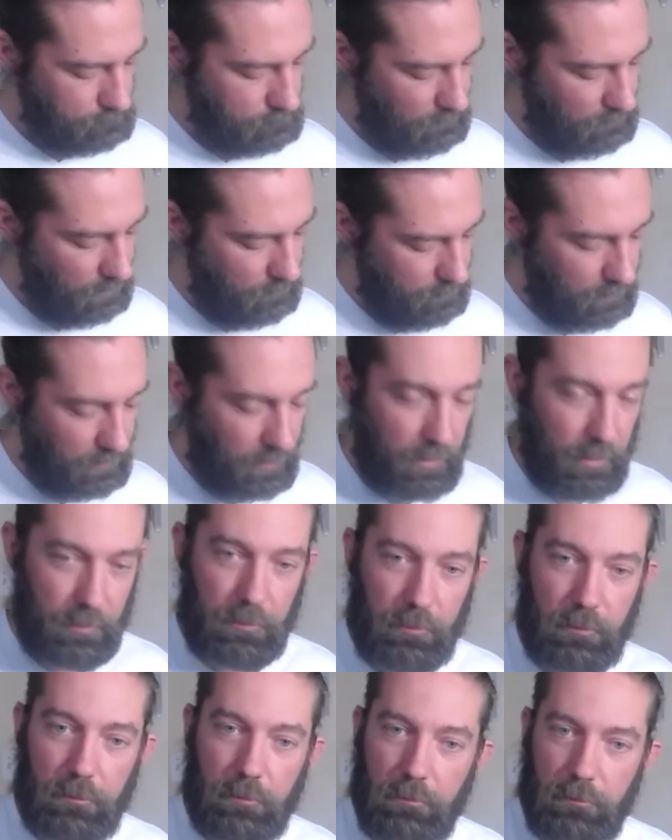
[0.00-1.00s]
But
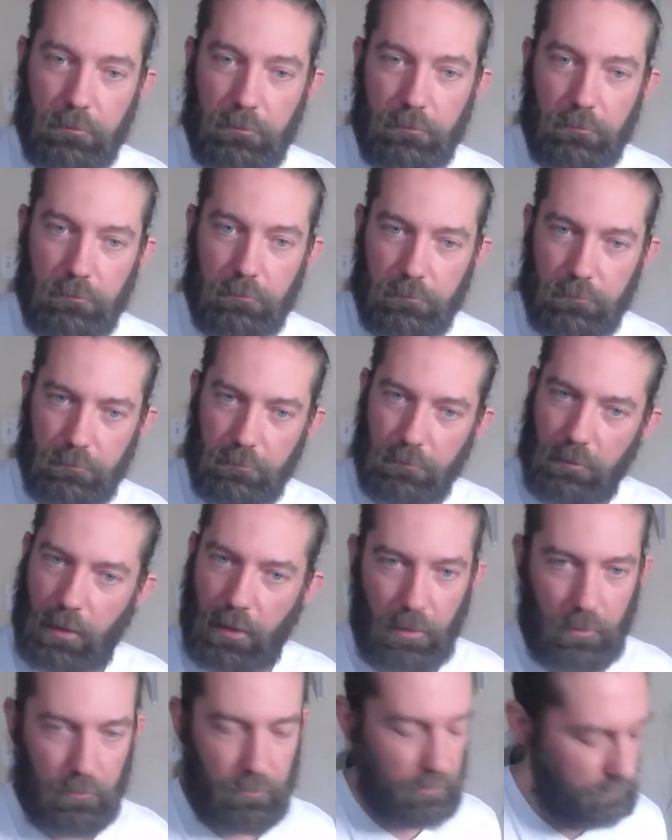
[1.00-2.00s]
I
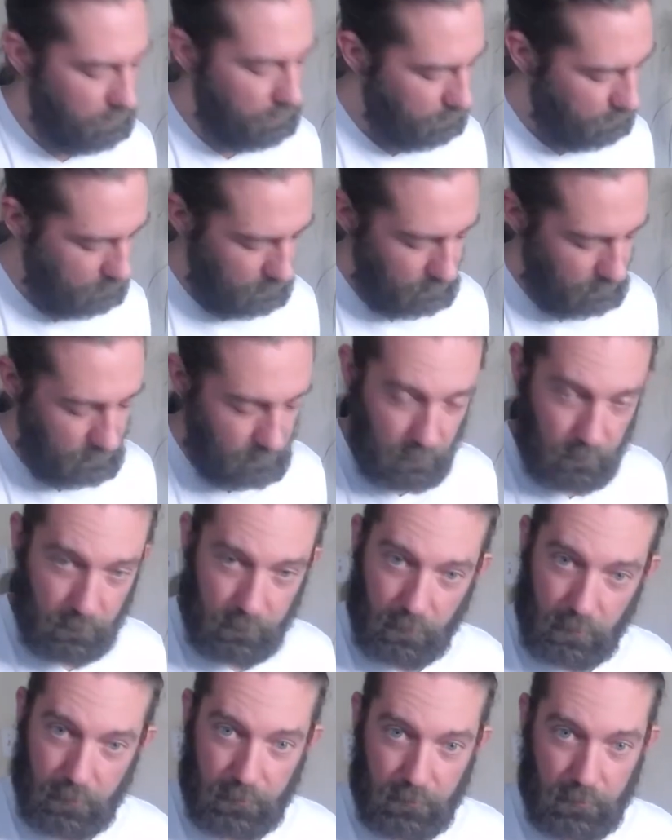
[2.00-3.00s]
only use those two
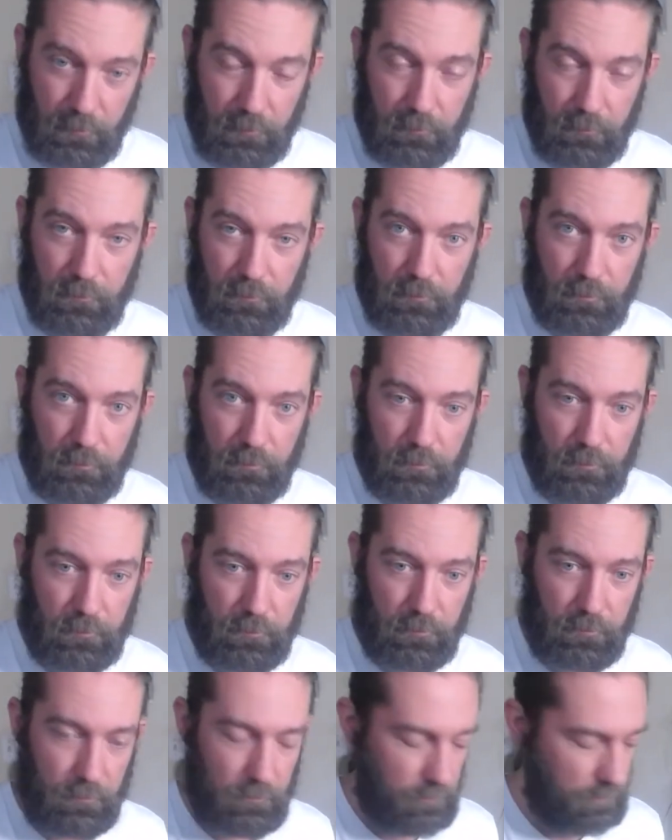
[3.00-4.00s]
voicings,
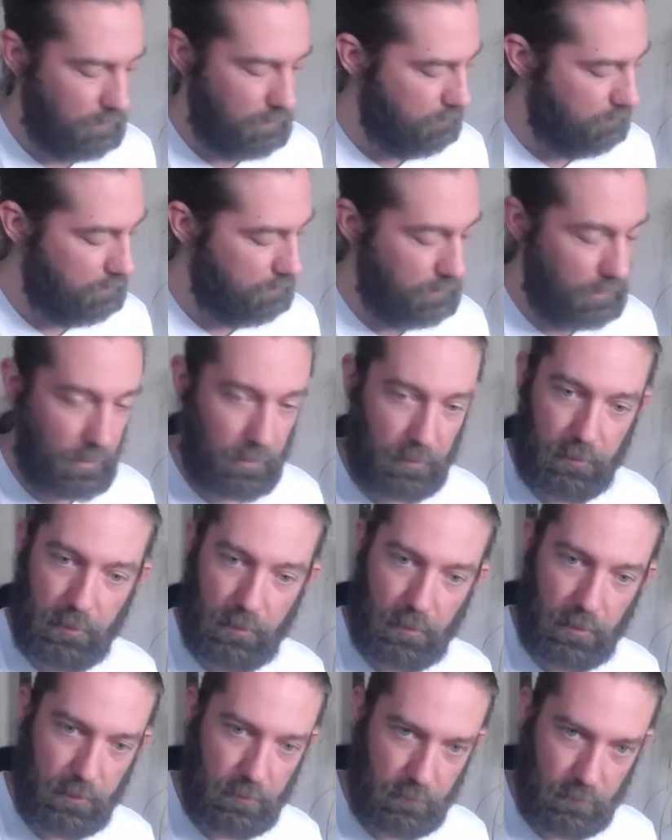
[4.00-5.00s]
and then down here I
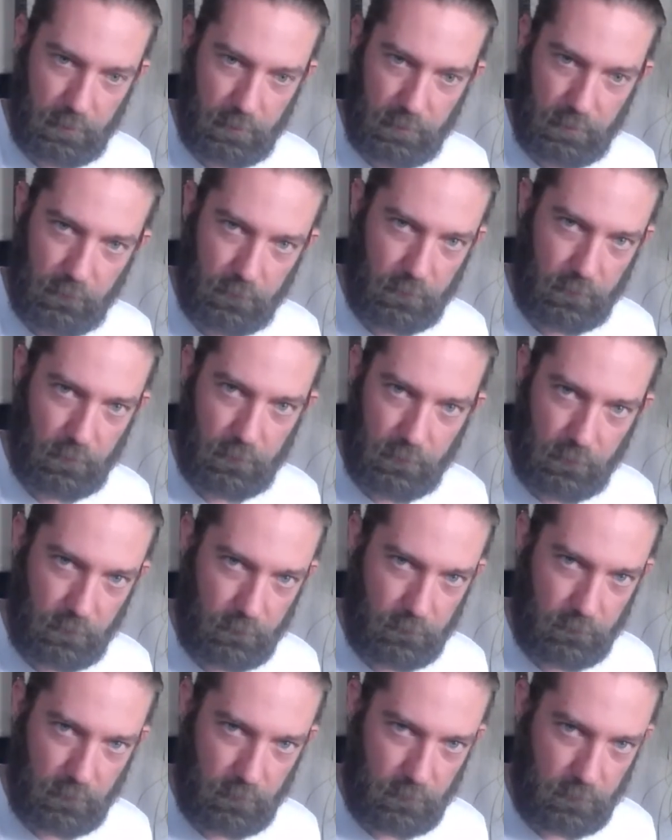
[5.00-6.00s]
only use those two
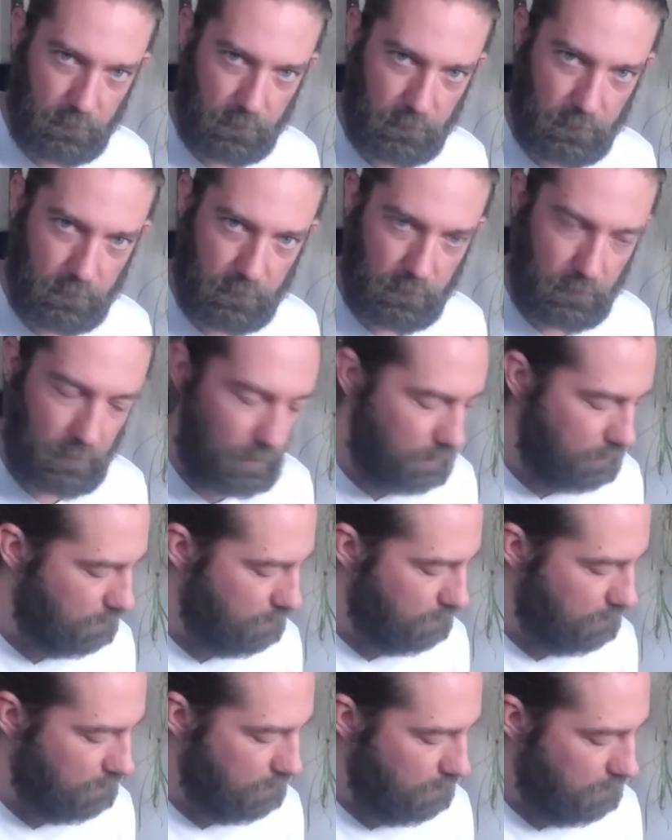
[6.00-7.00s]
voicings.
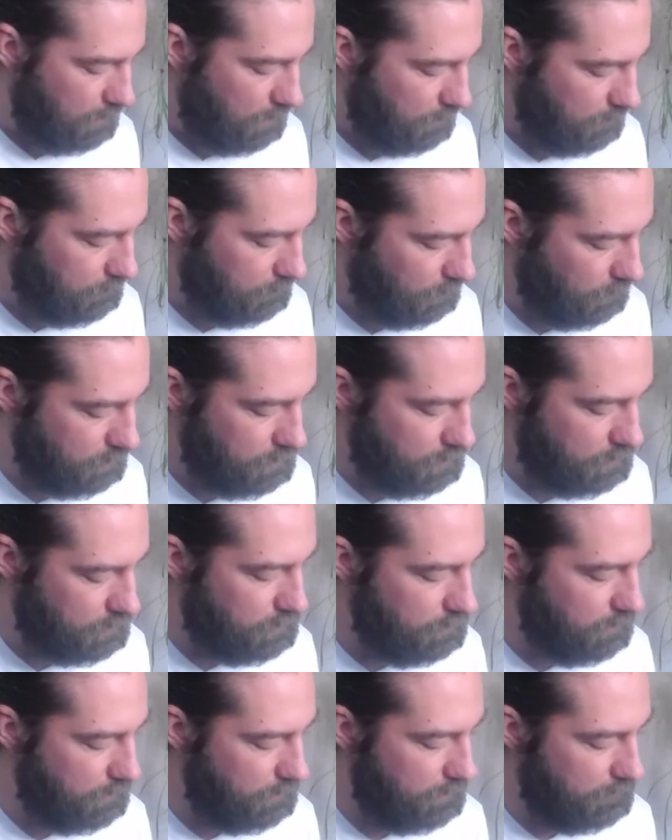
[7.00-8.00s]
And so what you're
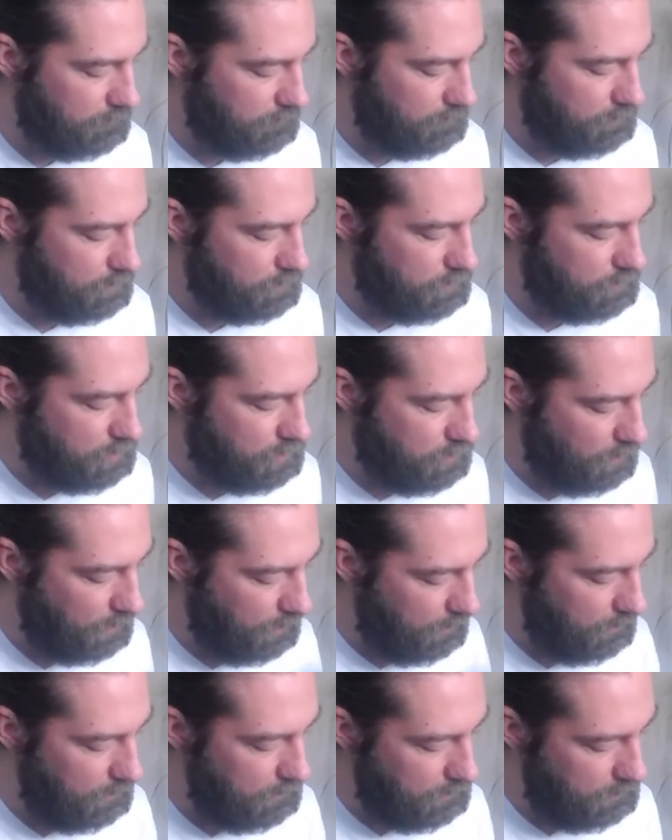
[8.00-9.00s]
doing is you're
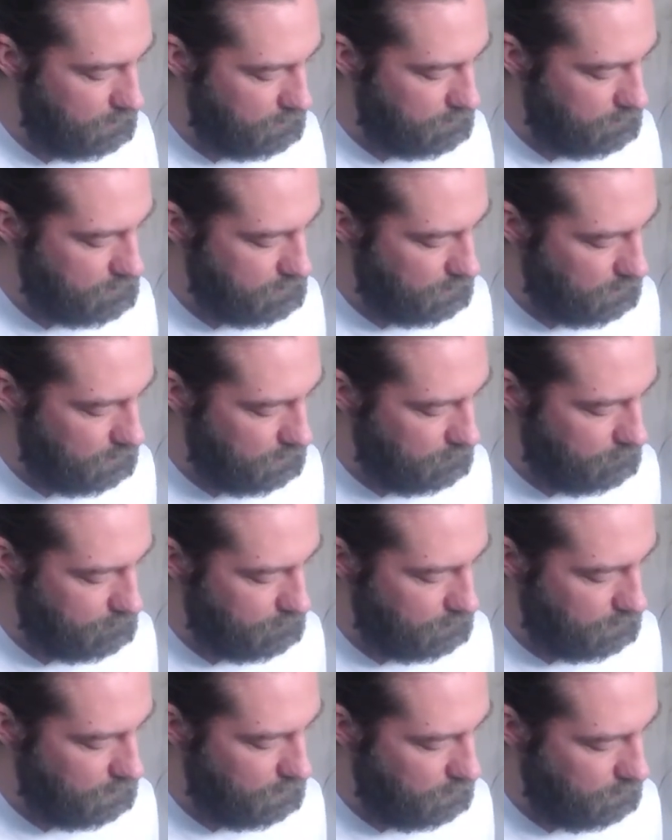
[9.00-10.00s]
training yourself to
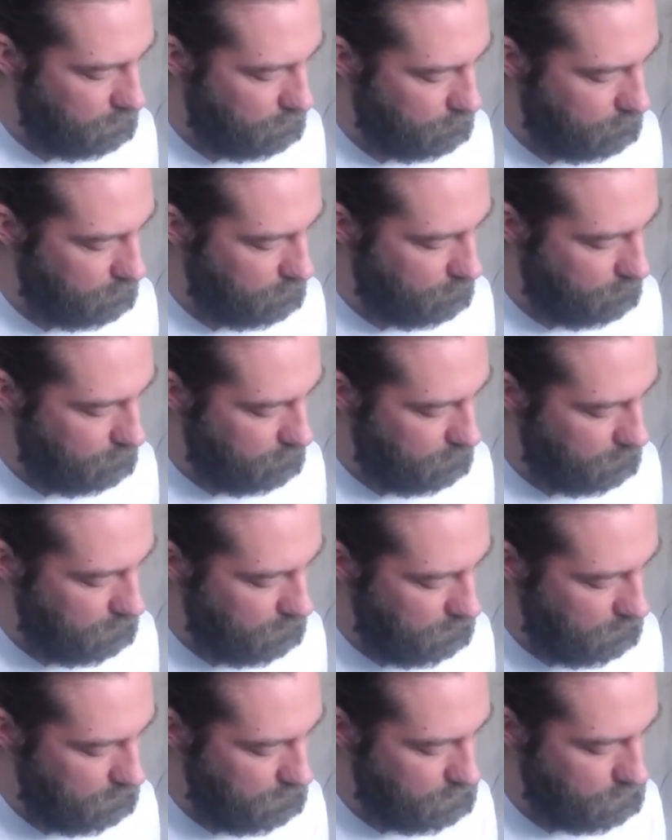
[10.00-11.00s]
go from
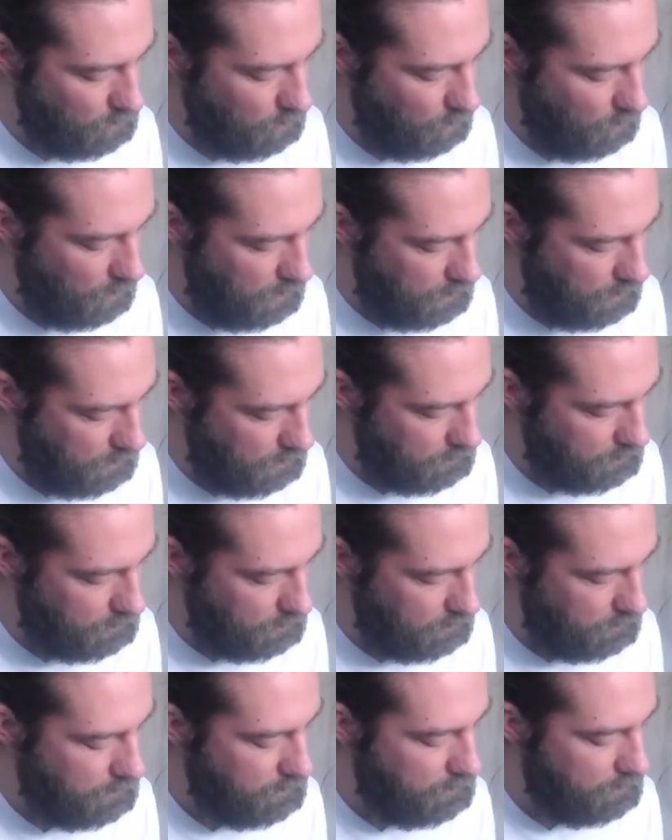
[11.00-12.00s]
each one,